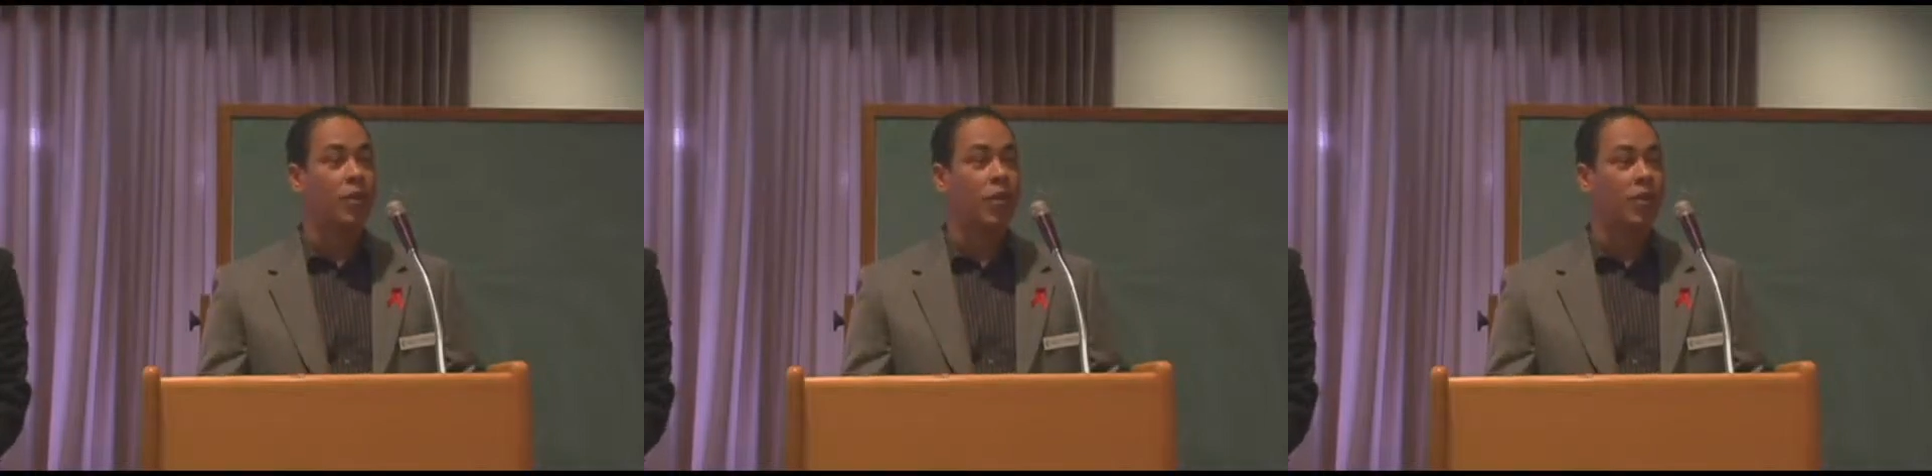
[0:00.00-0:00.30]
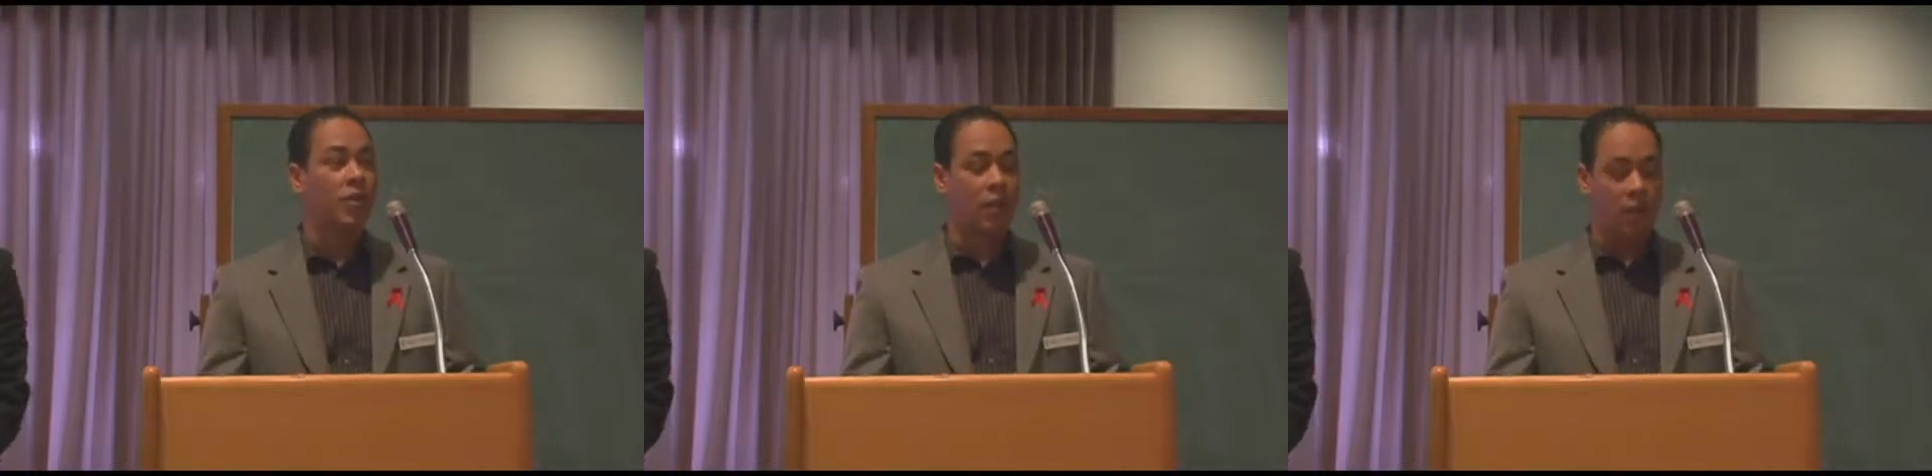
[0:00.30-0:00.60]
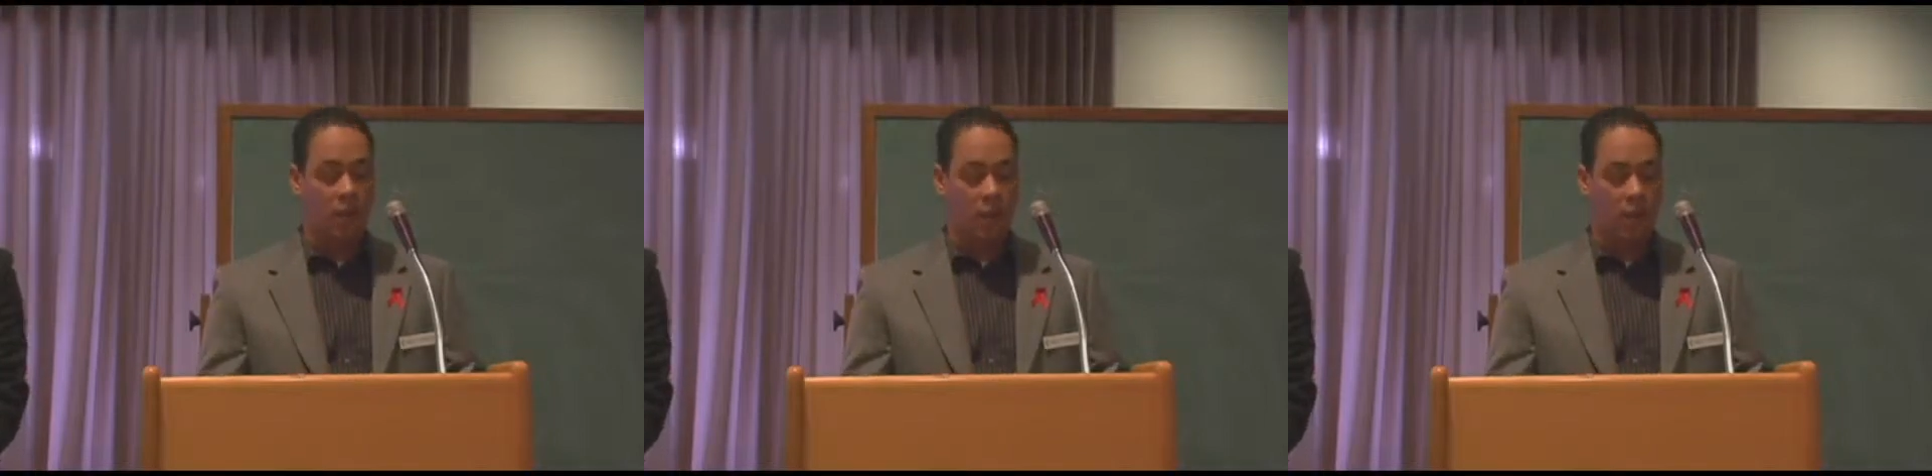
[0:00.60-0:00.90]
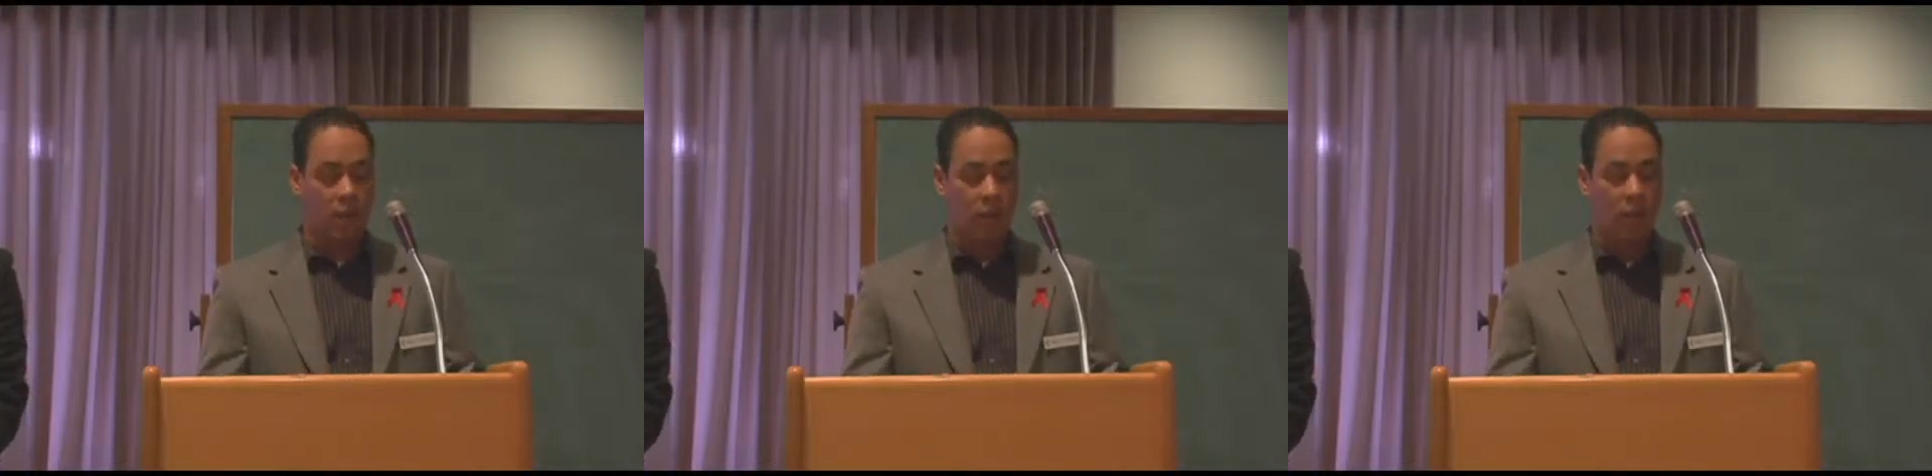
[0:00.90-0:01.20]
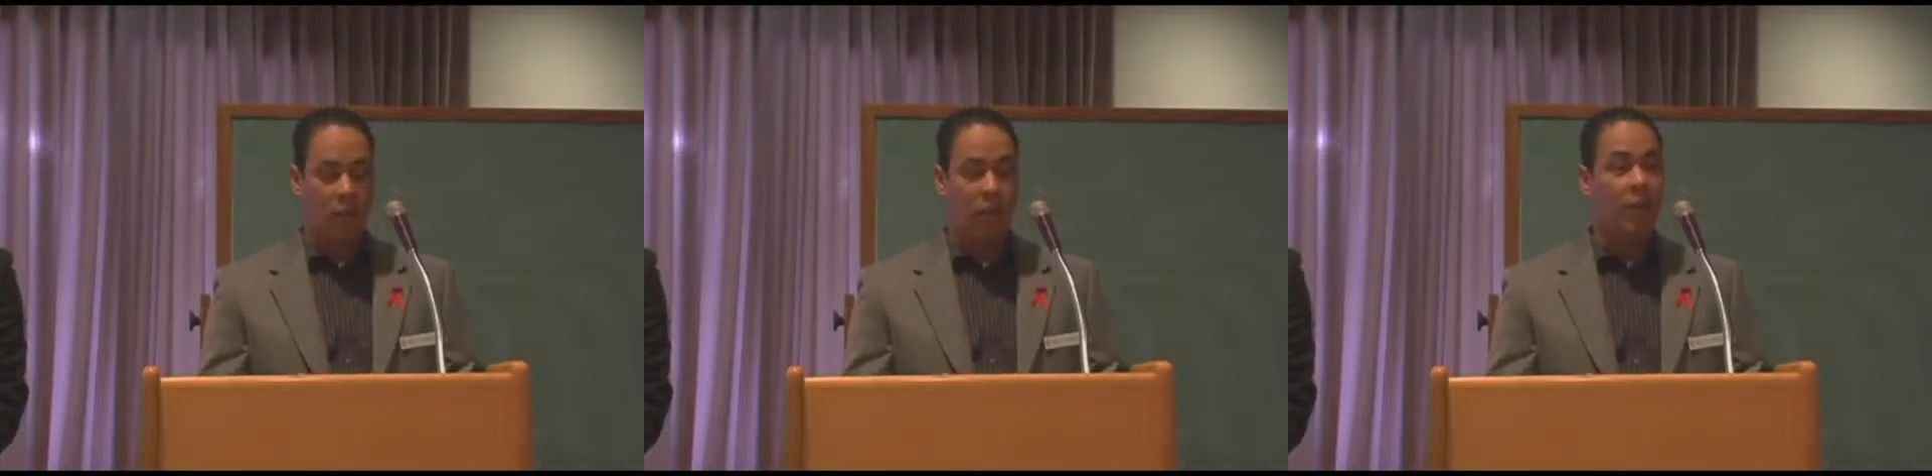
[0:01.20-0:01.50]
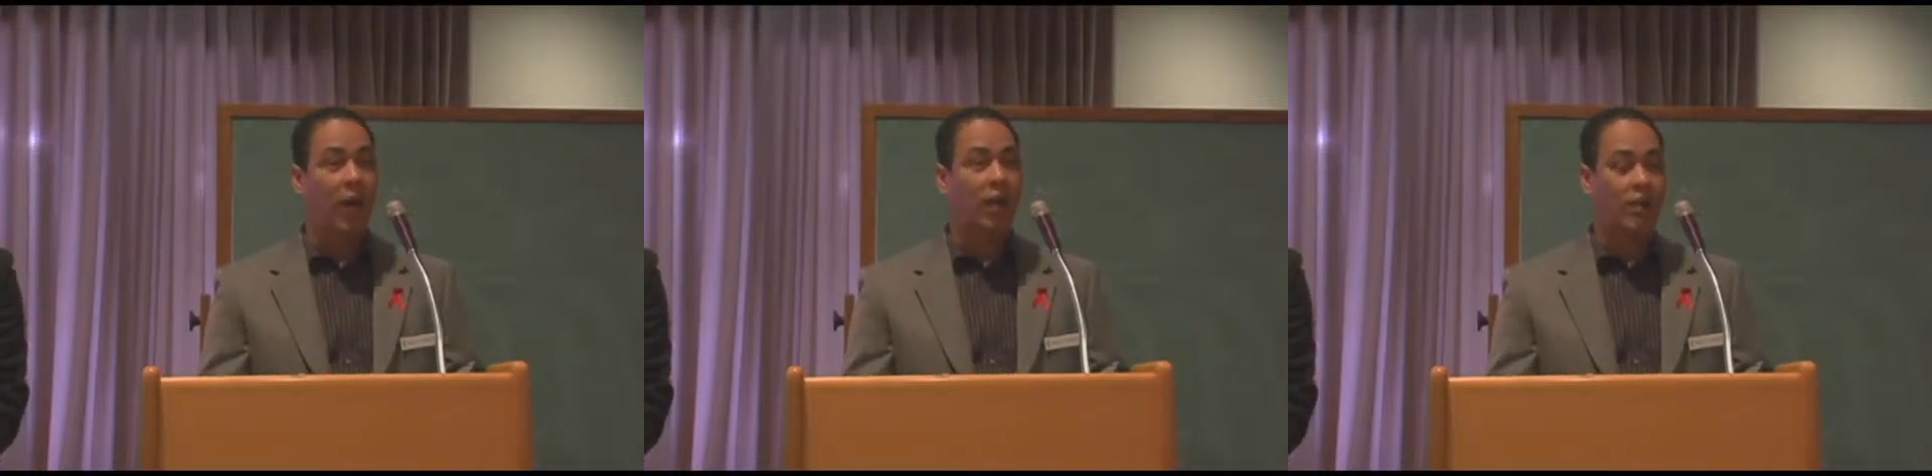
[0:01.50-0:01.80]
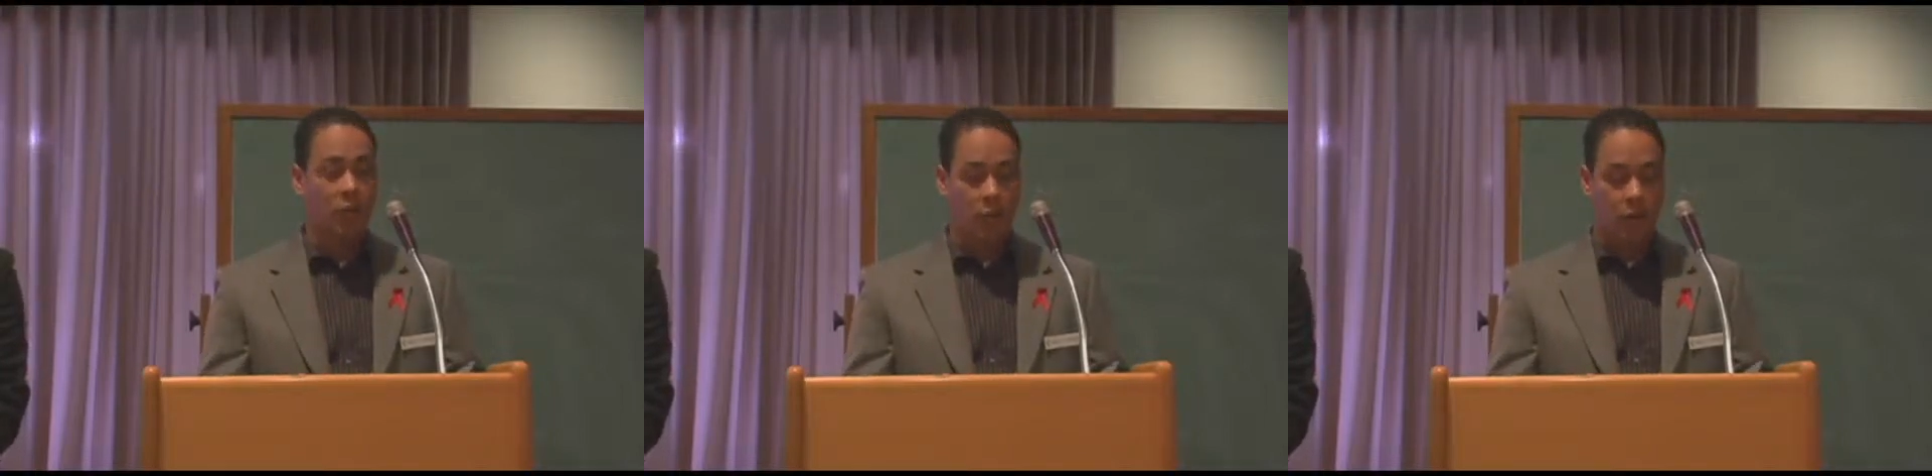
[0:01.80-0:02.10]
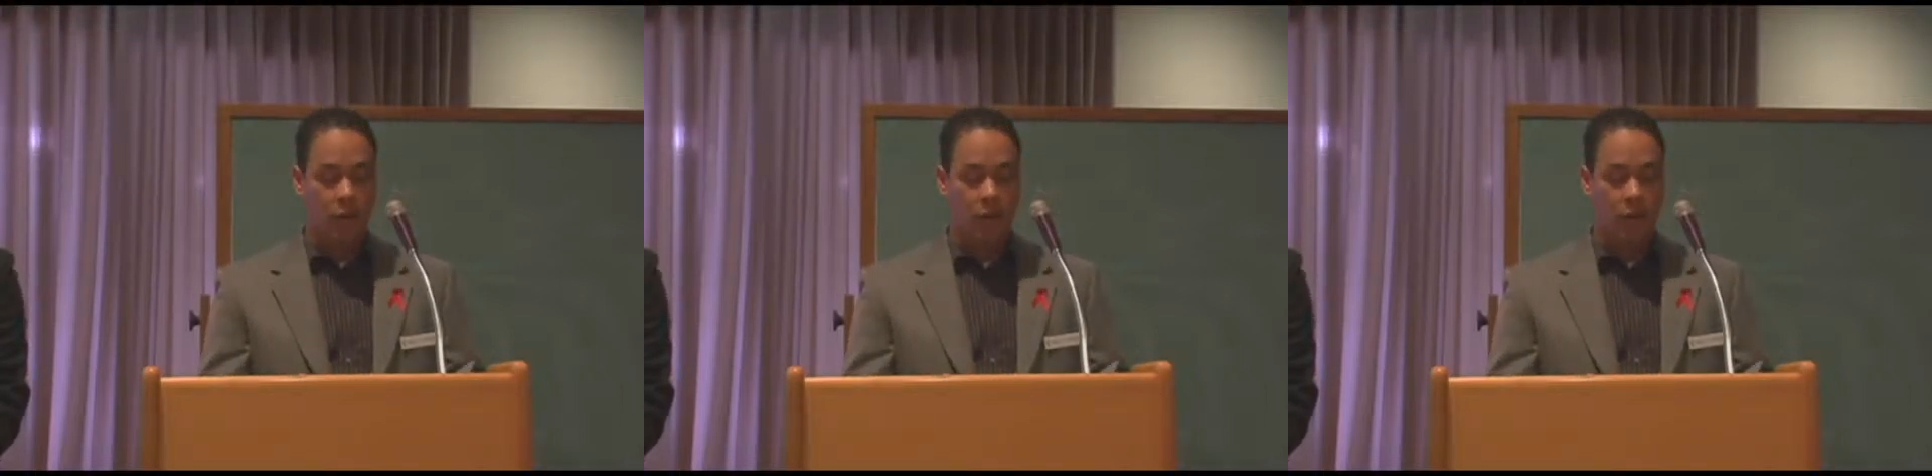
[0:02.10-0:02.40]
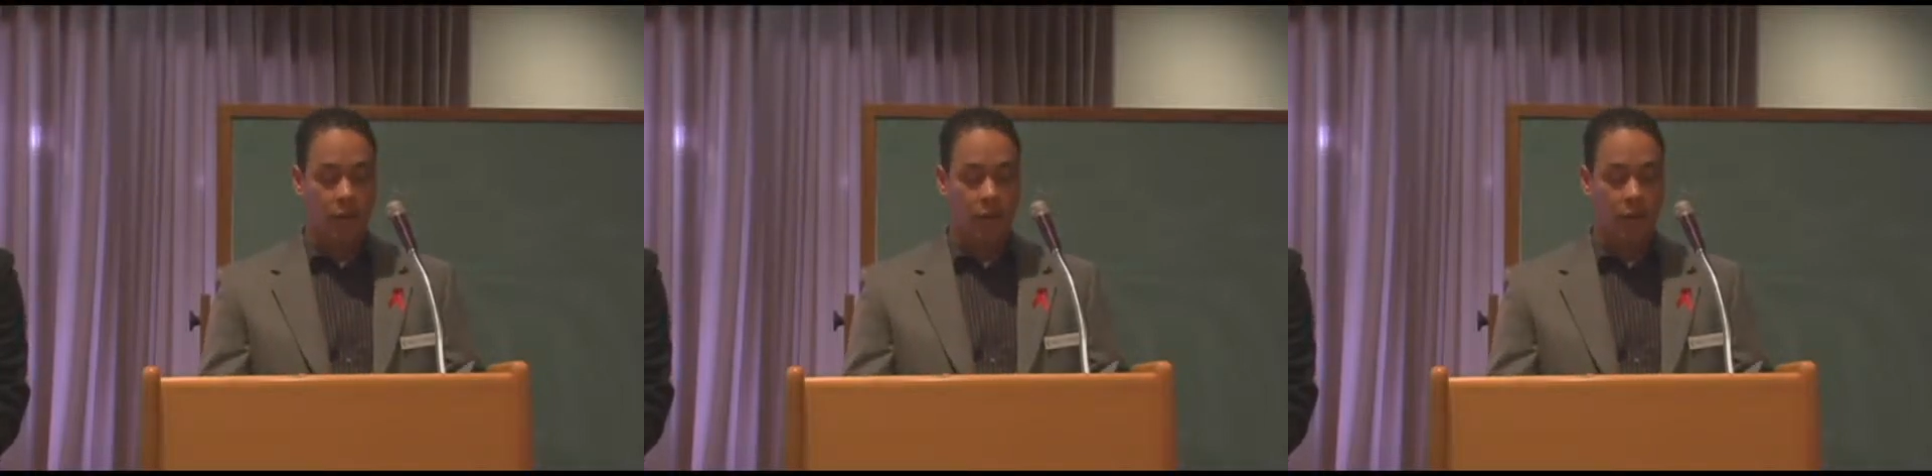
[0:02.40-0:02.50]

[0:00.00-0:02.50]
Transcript: He's the Public Policy Coordinator